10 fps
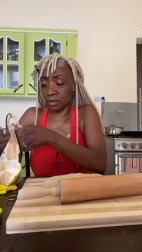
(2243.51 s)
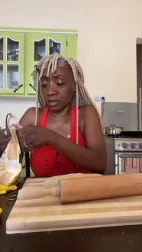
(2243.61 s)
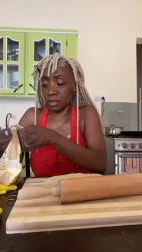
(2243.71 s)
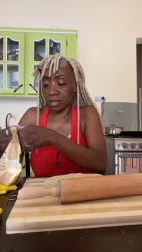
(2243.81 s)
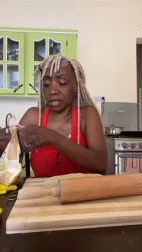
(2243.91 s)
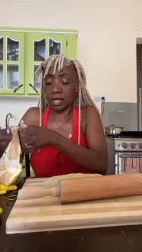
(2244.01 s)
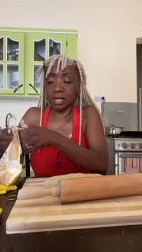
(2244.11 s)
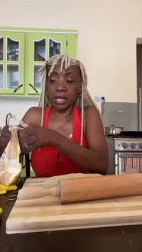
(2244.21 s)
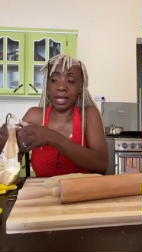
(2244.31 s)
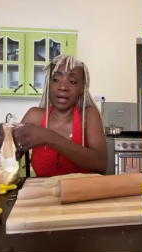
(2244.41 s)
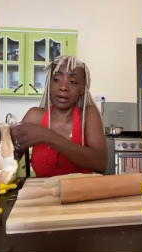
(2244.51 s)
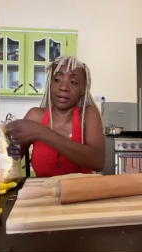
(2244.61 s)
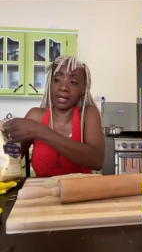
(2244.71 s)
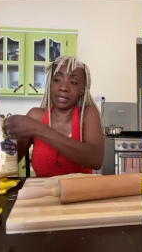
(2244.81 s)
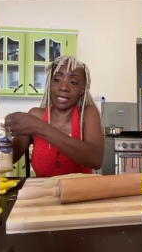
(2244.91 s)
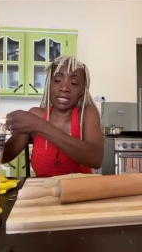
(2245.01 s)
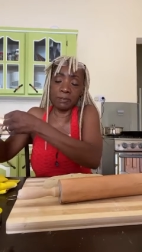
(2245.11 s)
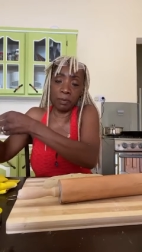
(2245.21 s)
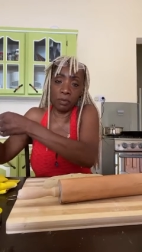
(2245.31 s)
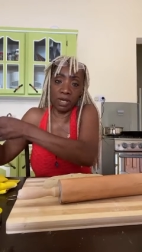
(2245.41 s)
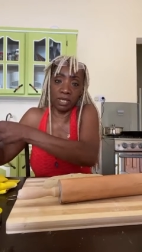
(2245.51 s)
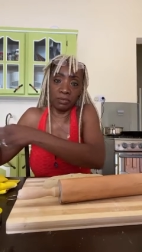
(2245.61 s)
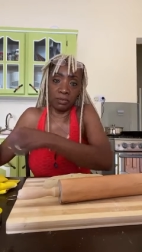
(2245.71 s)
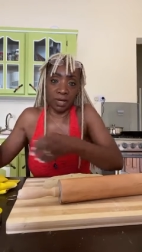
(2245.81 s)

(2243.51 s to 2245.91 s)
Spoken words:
ginger in it, along with